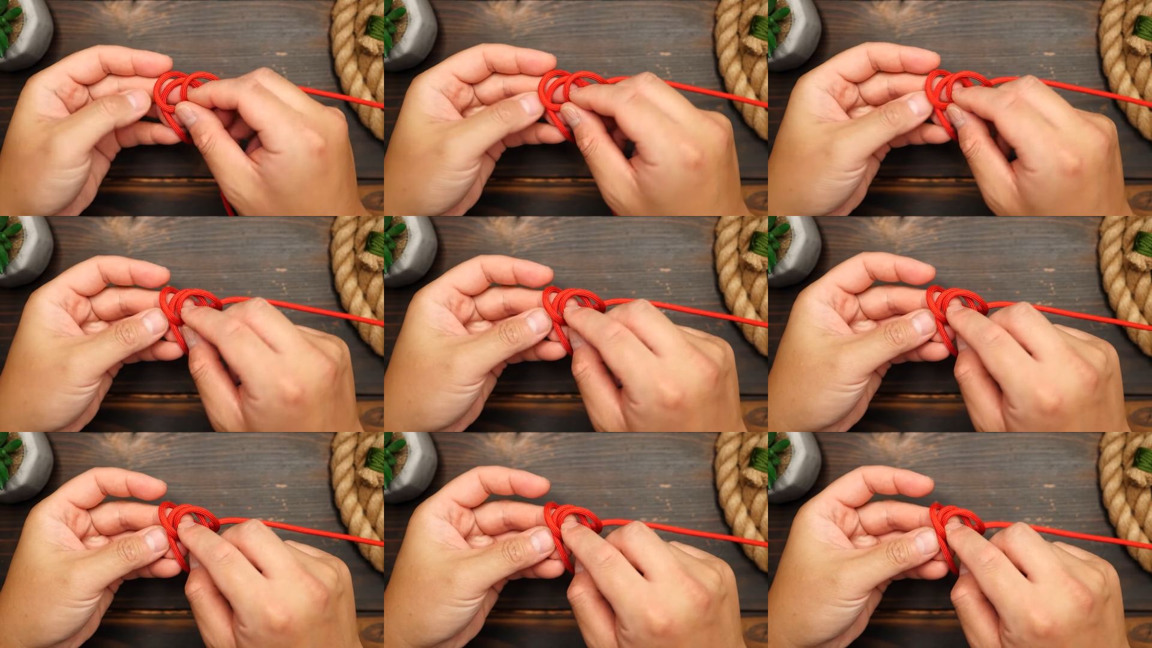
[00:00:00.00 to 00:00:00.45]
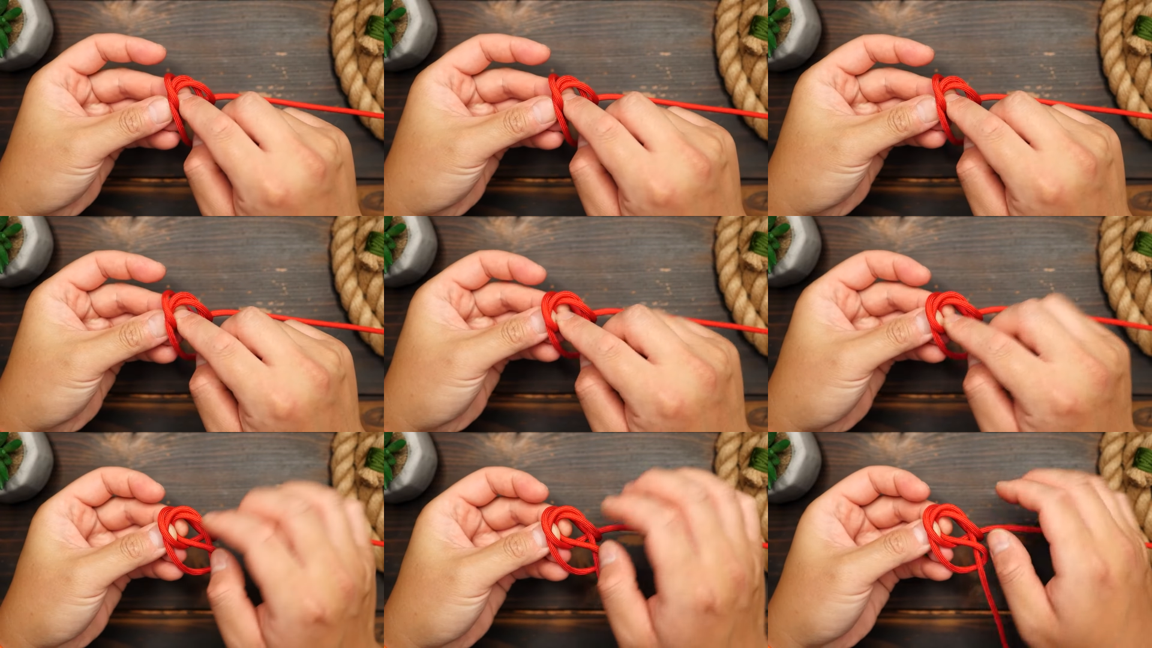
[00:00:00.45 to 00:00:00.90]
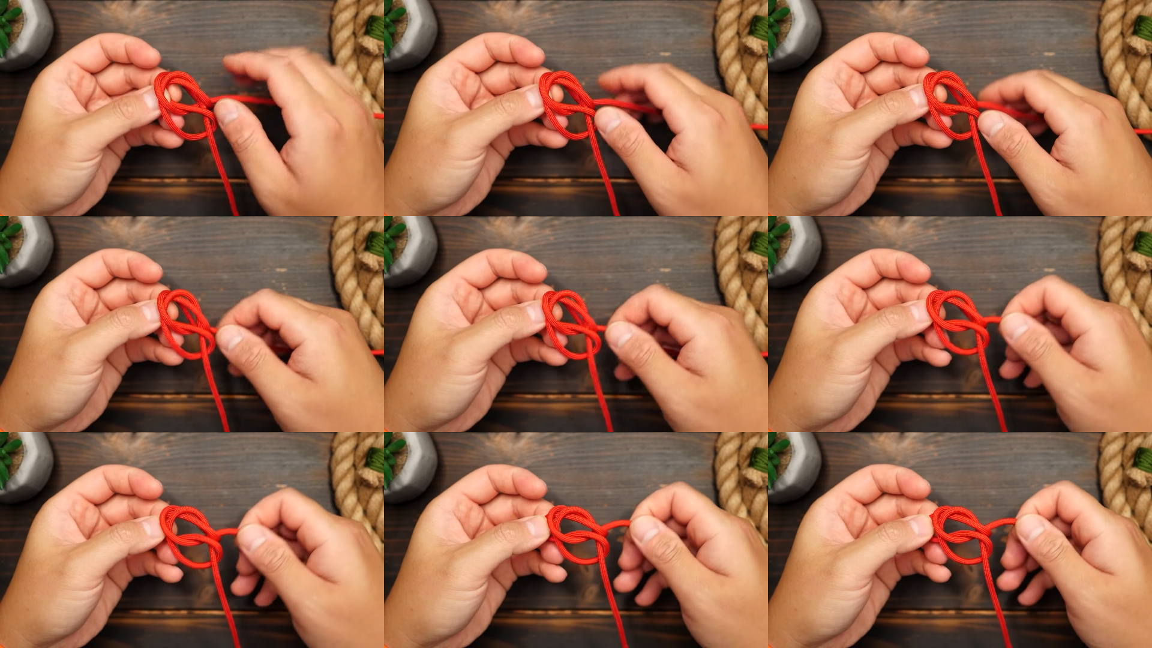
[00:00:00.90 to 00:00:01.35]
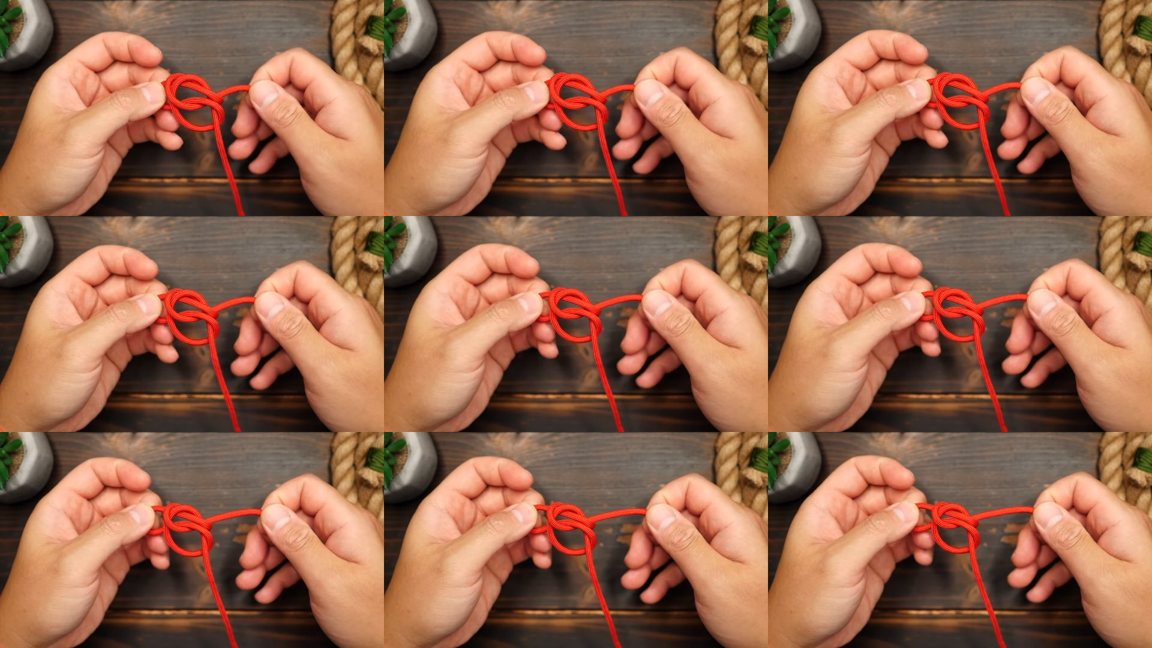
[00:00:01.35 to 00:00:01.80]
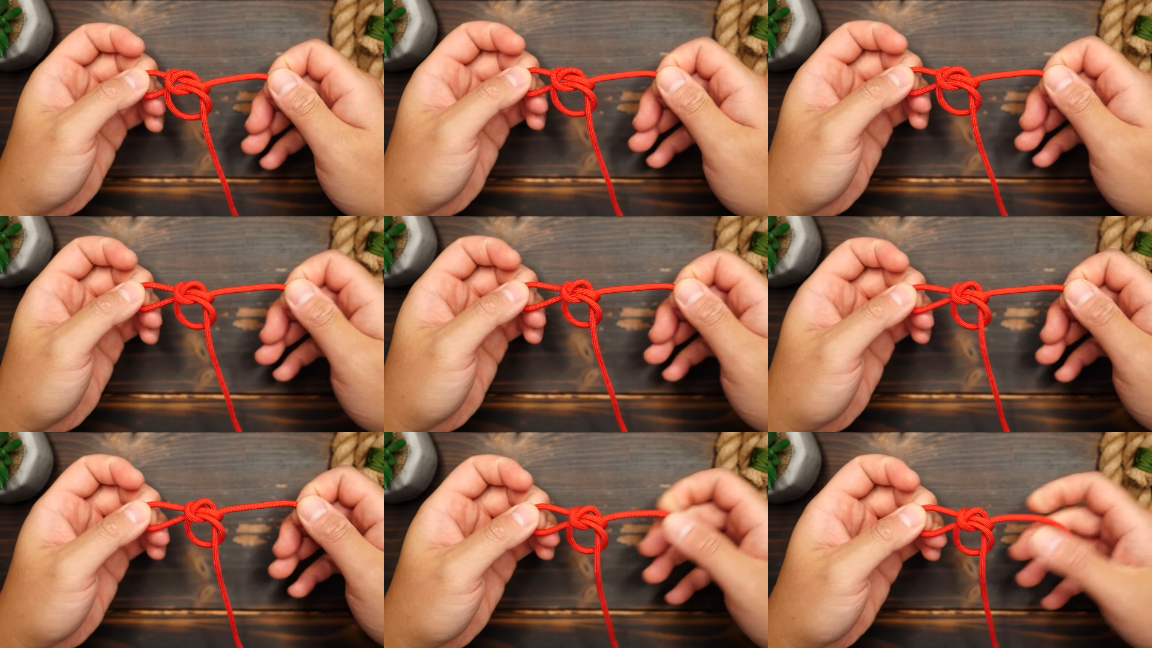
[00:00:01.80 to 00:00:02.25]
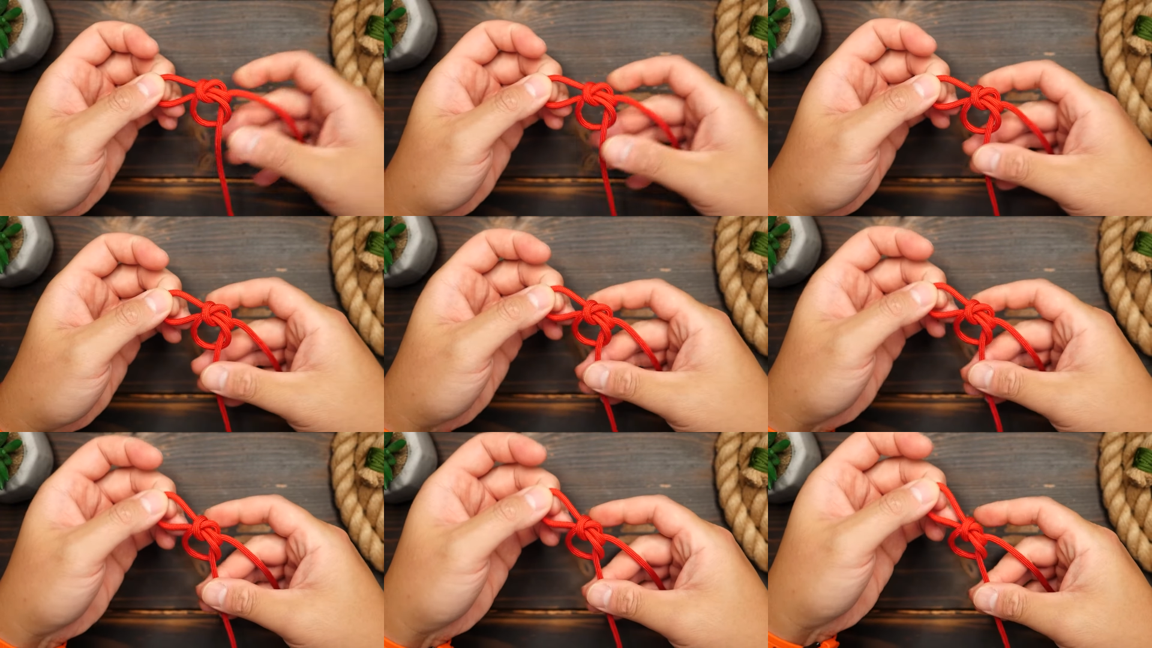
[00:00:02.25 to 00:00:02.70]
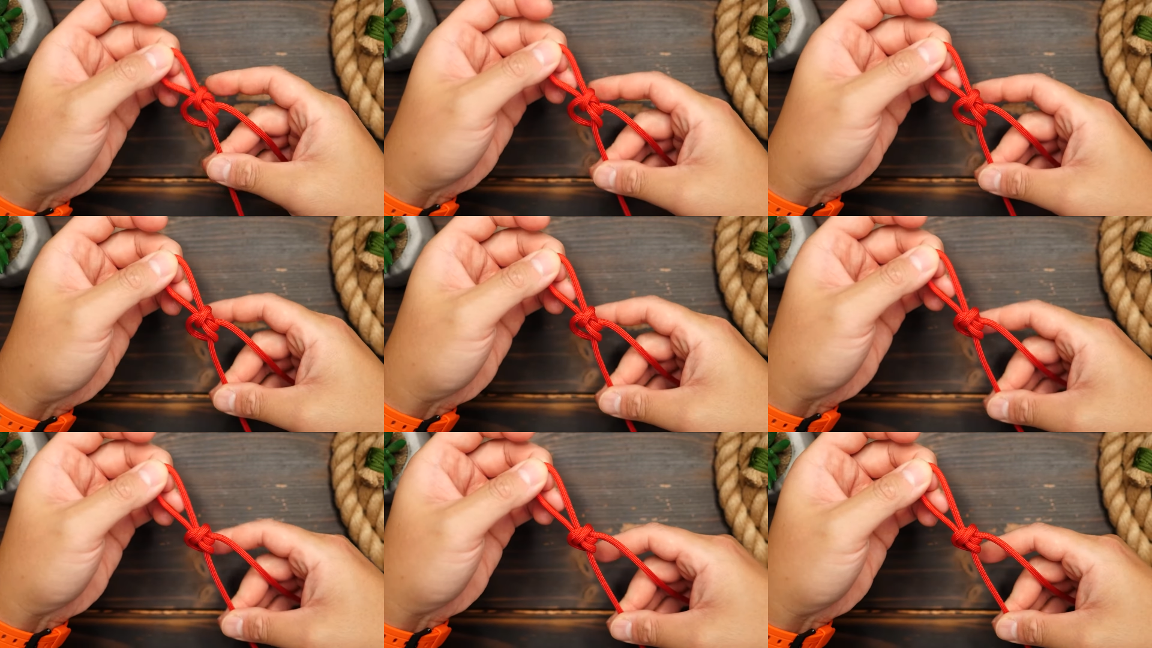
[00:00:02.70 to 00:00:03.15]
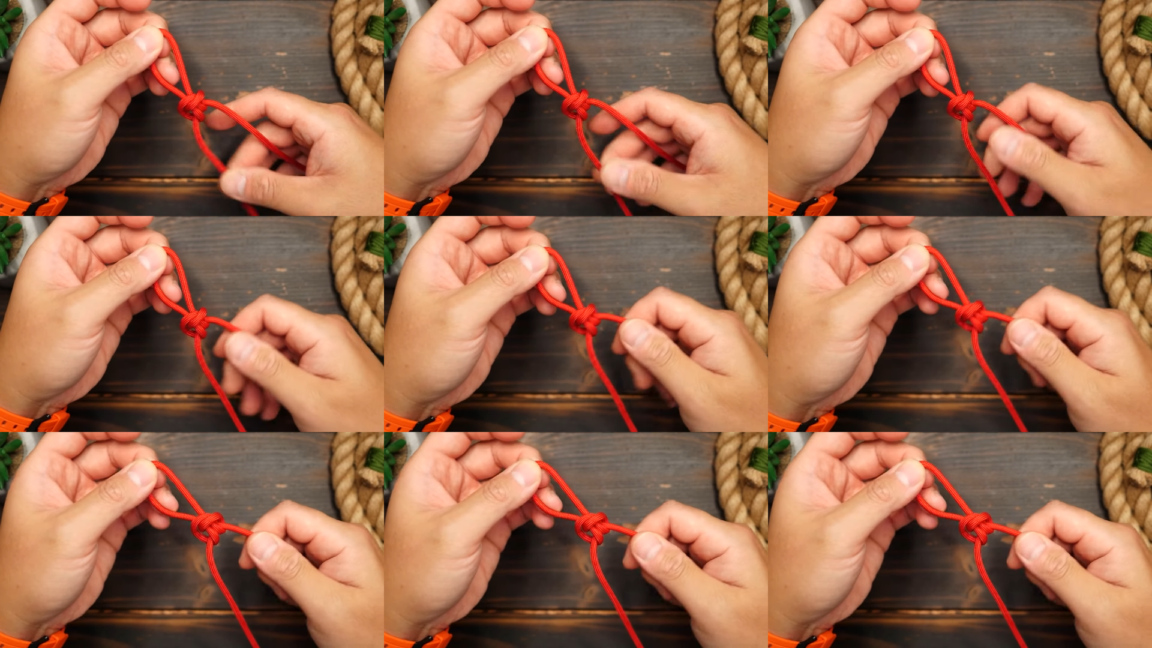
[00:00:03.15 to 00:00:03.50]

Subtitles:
No face is visible, so there are no lips to read.